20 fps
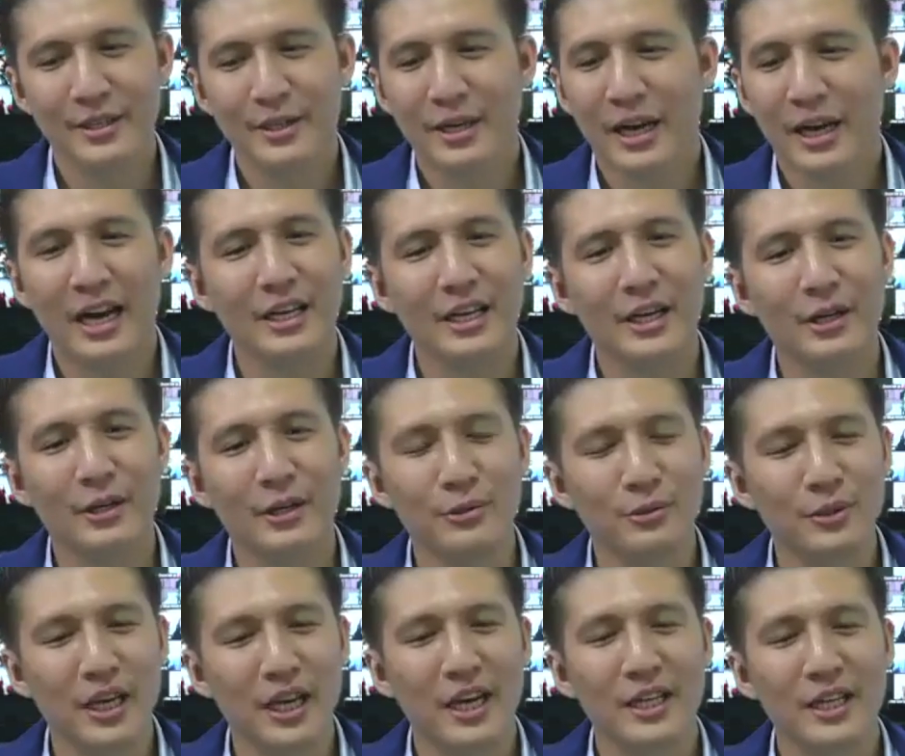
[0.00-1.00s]

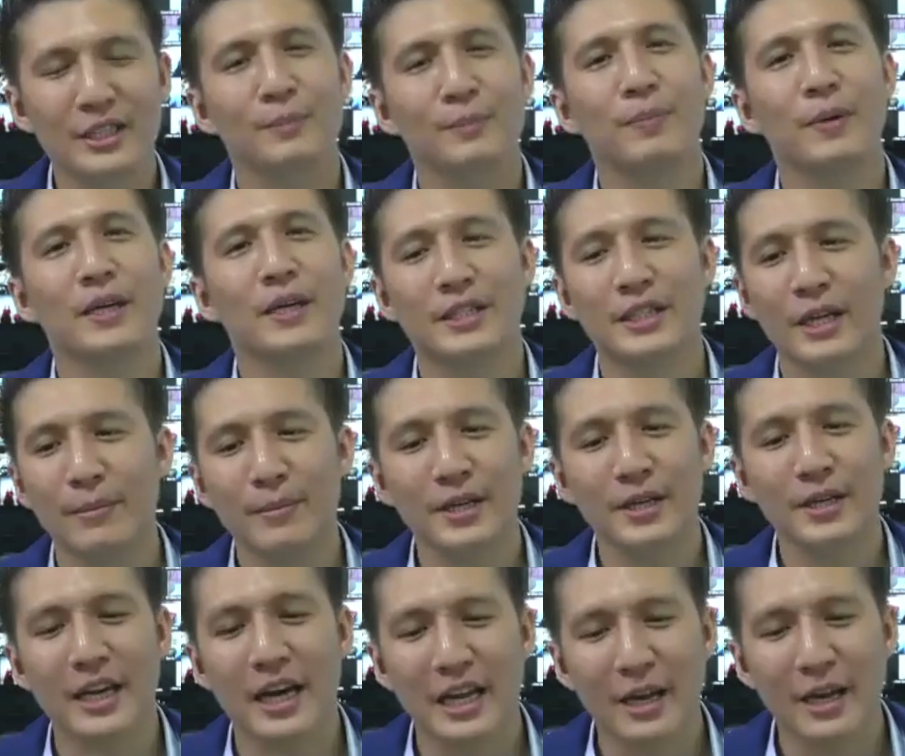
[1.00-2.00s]
Hallelujah. The pandemic
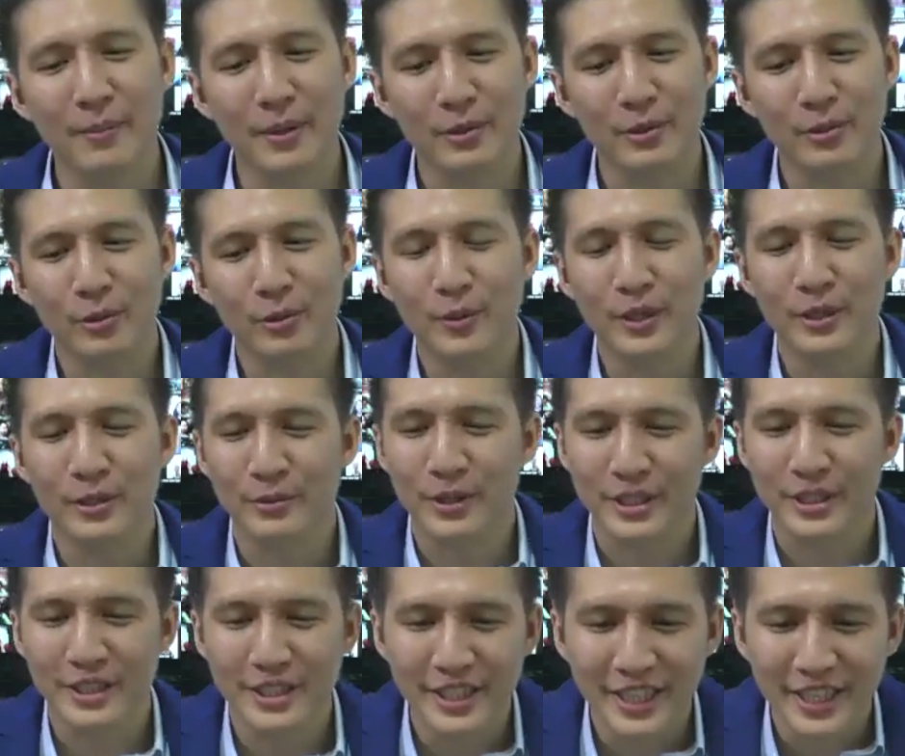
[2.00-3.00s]
alama to me to the
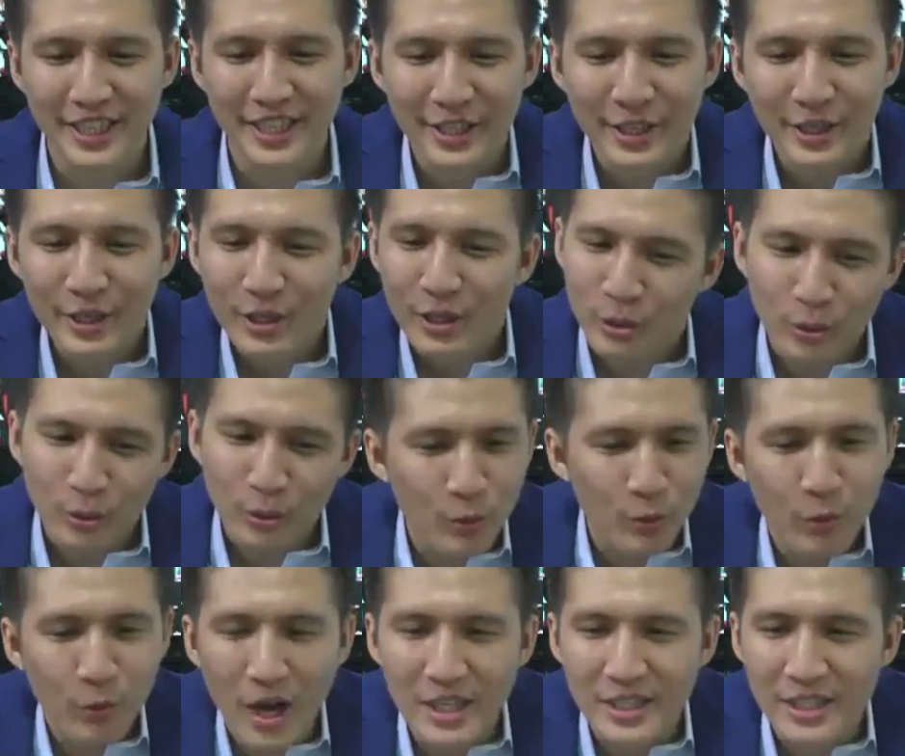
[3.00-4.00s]
she. To
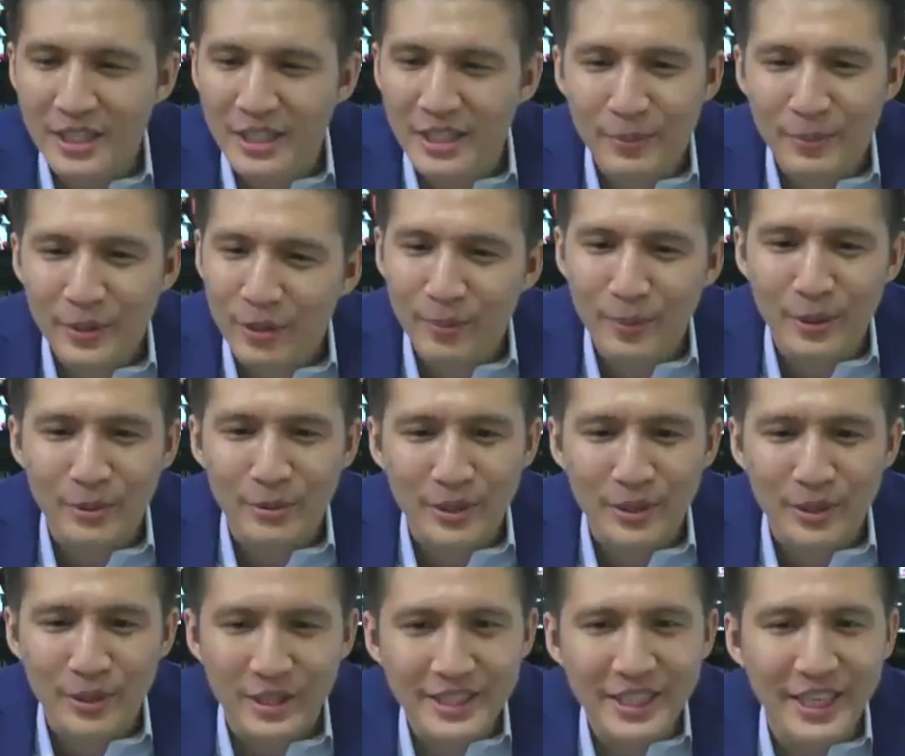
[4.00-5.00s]
watch any pito me to the
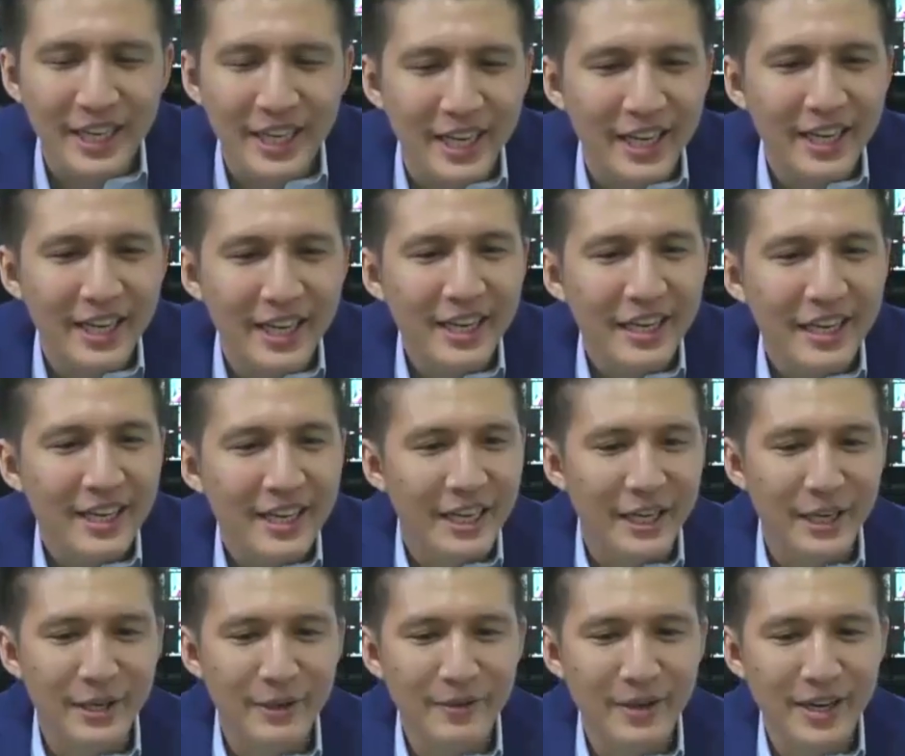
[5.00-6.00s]
she.
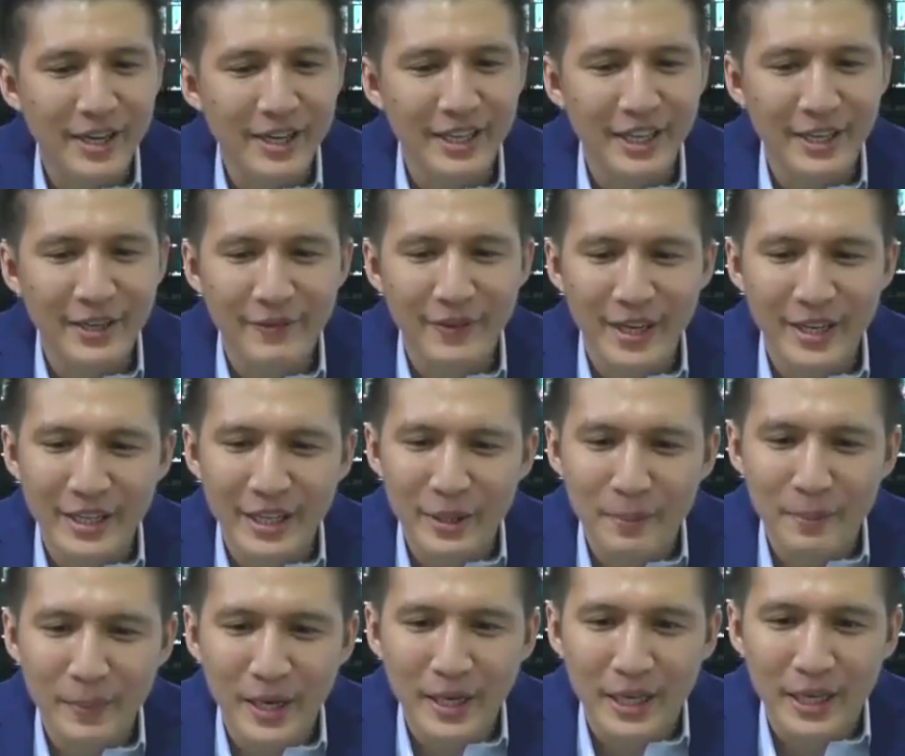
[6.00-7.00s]
Amen, amen,
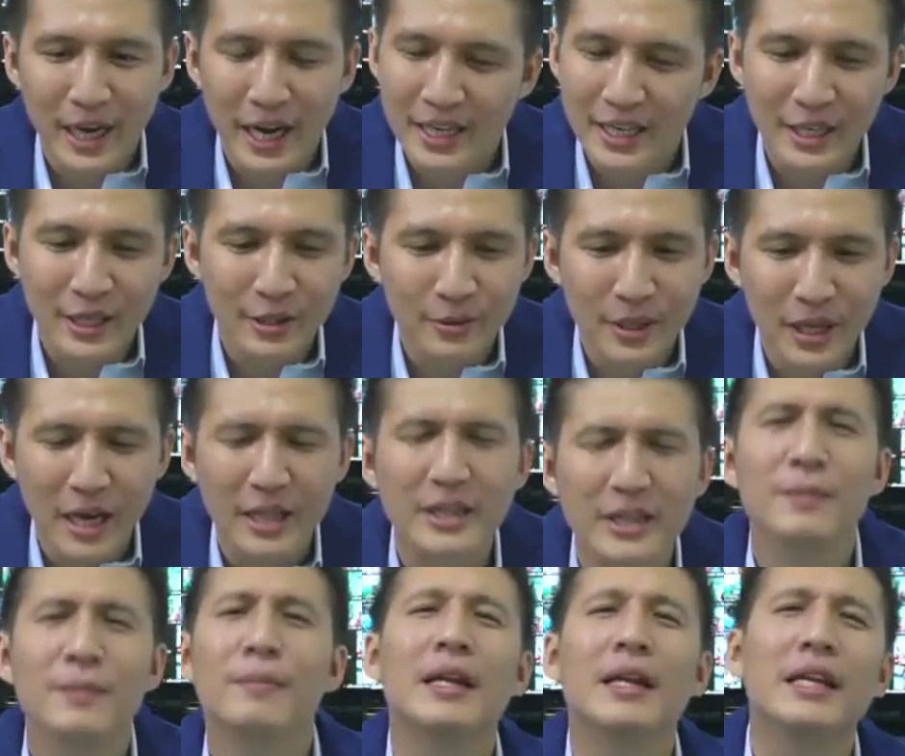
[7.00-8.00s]
amen. Hallelujah.
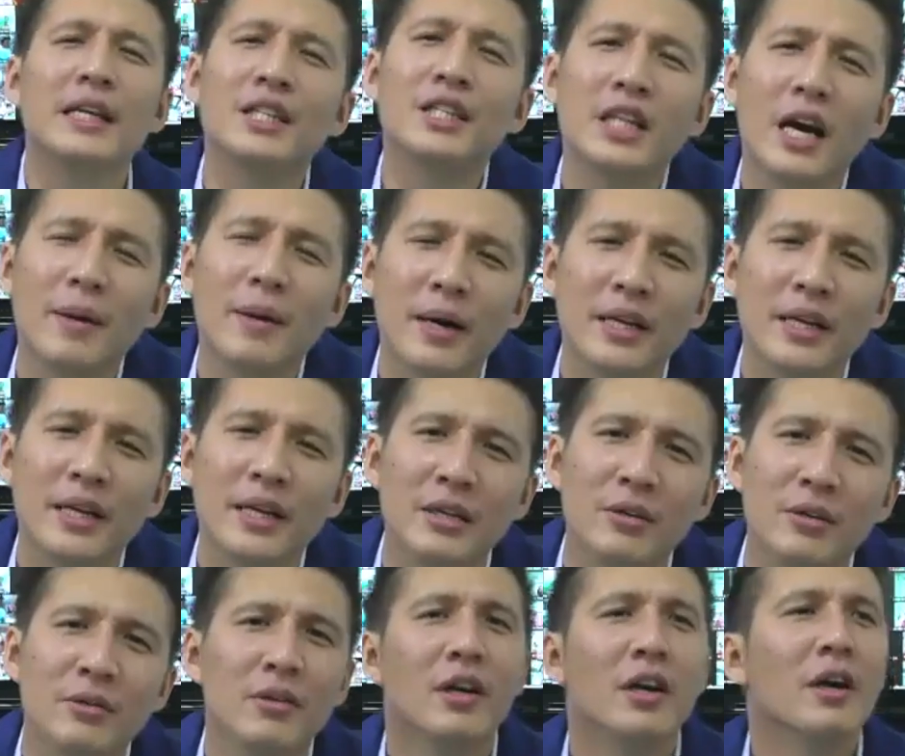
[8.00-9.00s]
Then Malaysia man
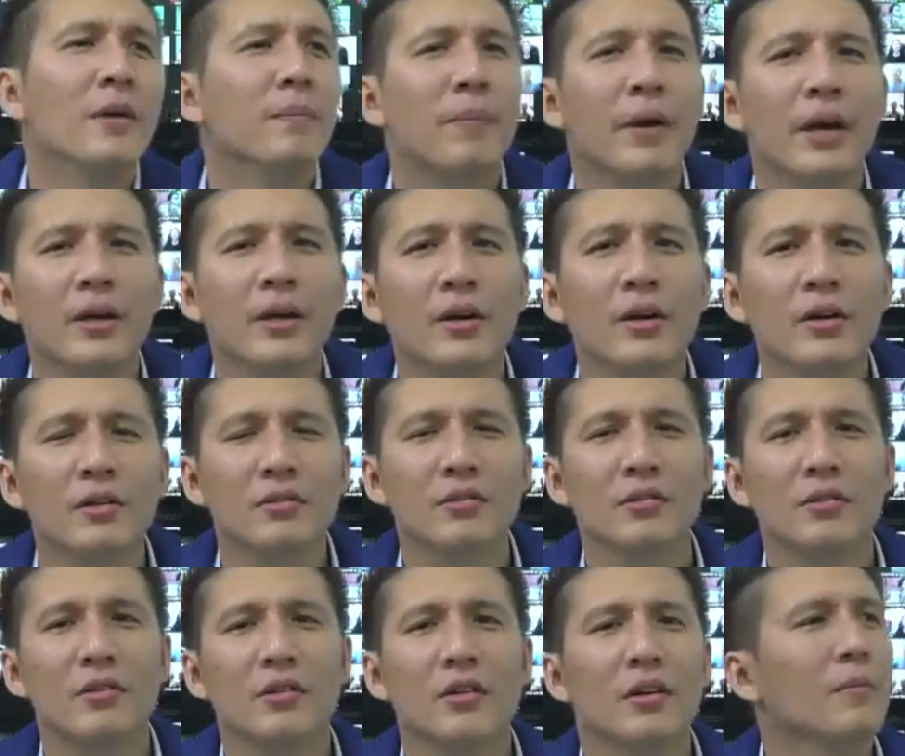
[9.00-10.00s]
nilu. Pero
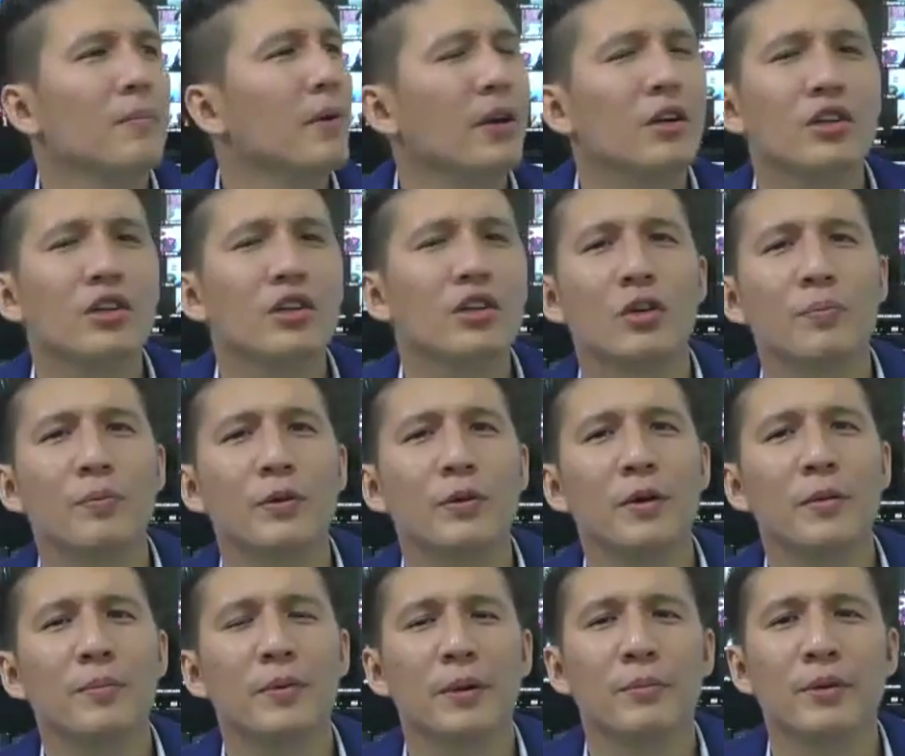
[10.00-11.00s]
shopping mo
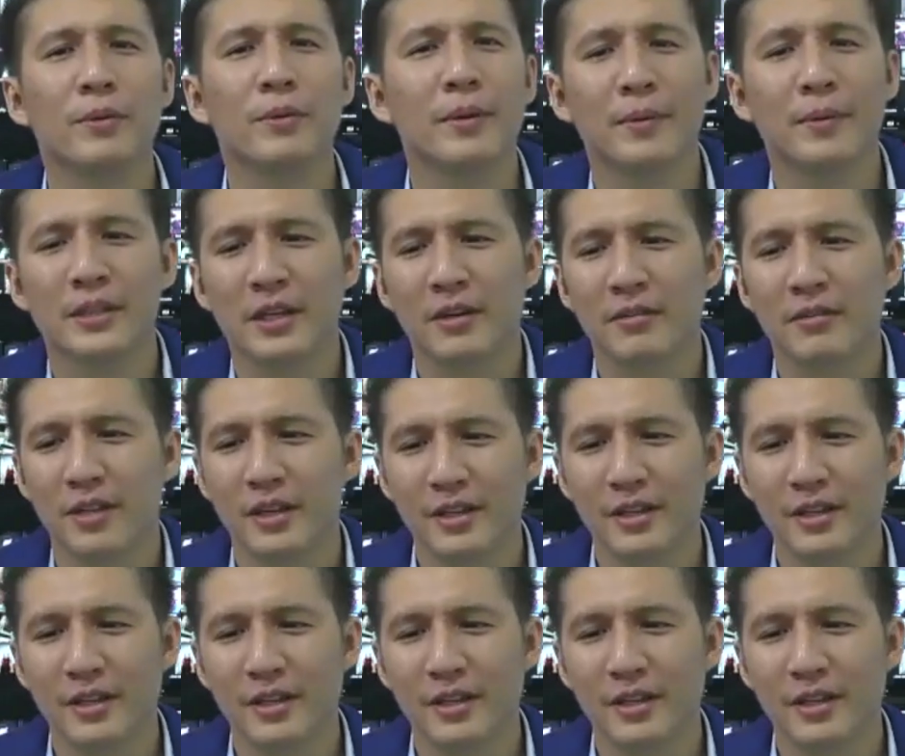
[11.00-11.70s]
piang kumle masaw ni.